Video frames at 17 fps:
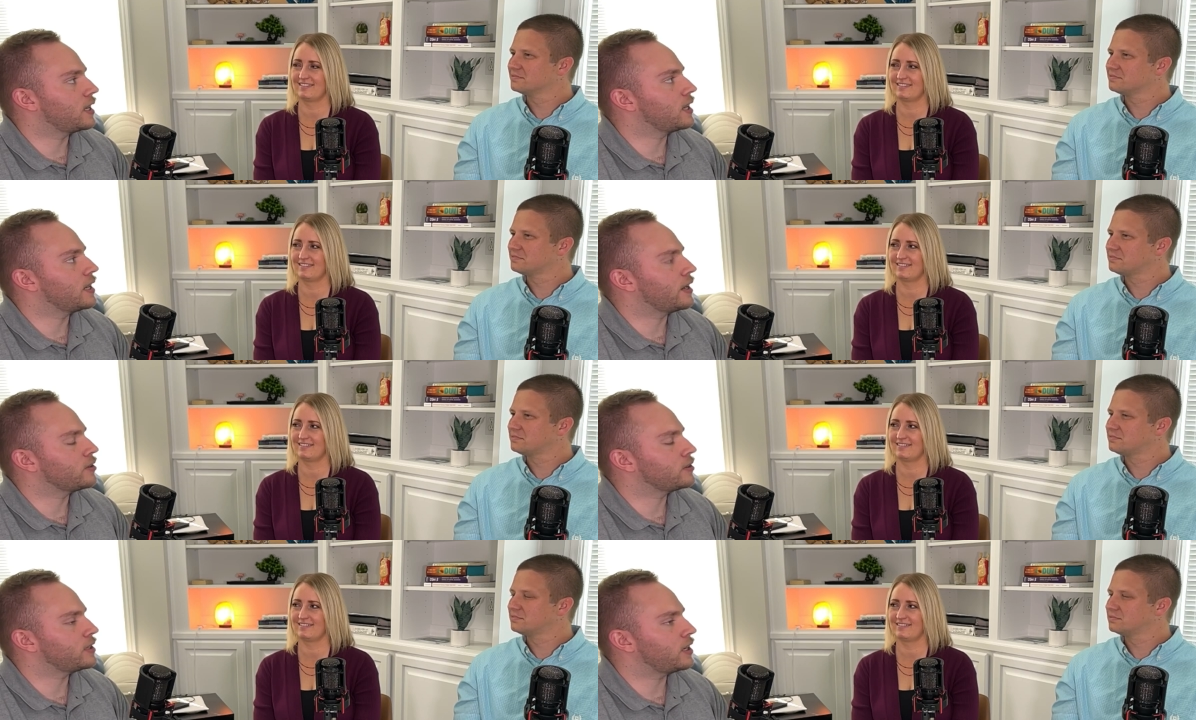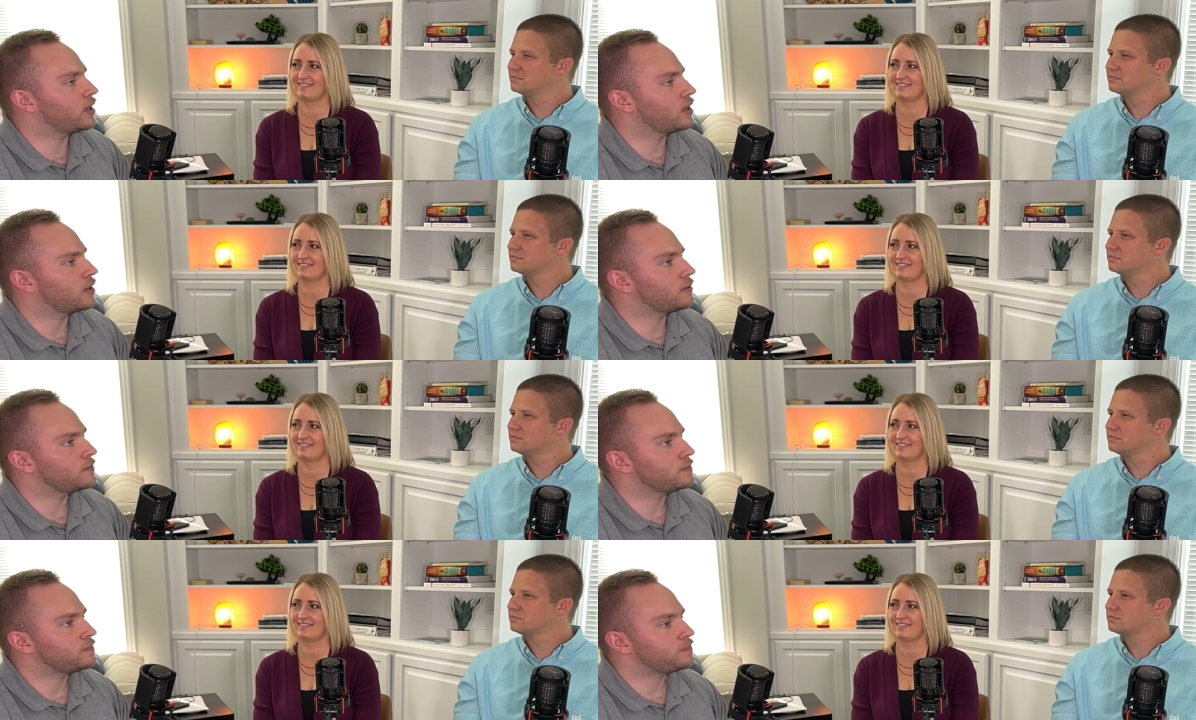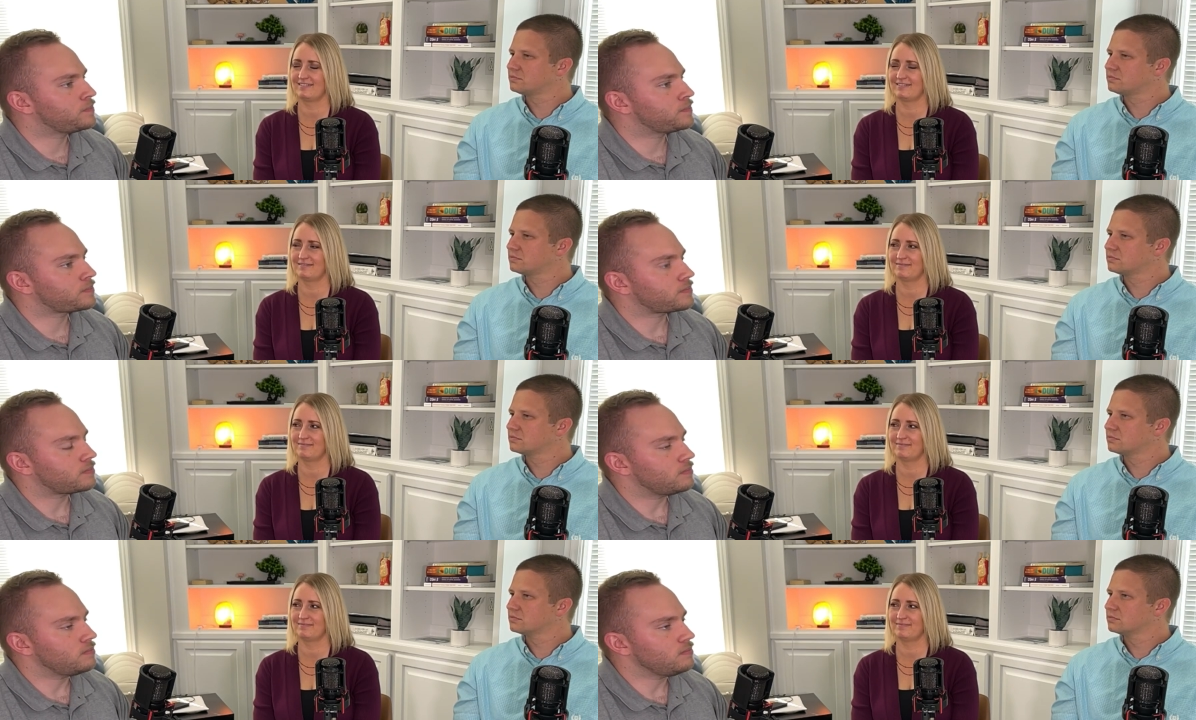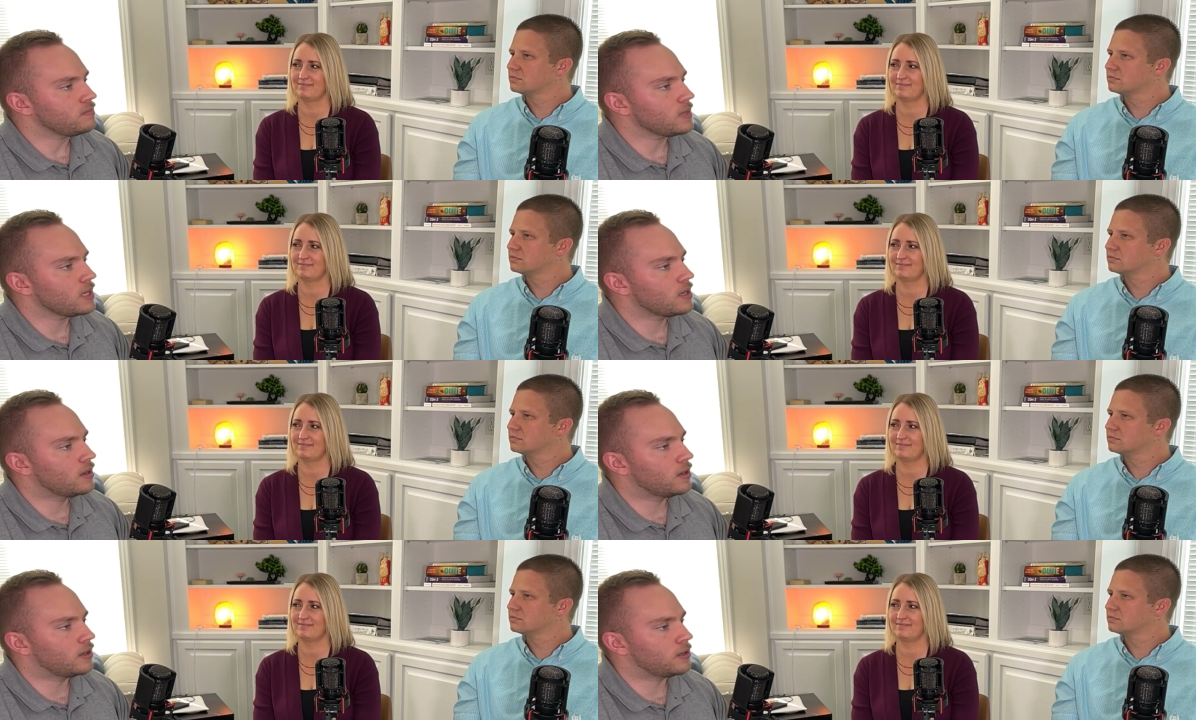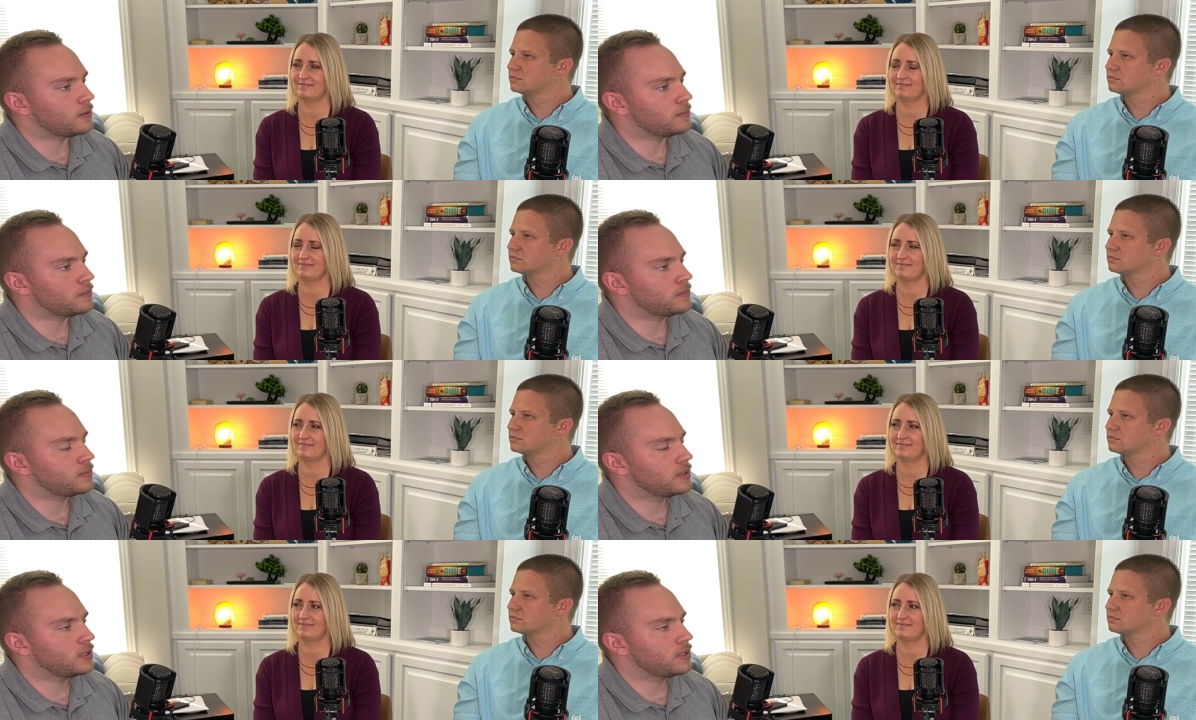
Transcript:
Speaker 1: it out there, and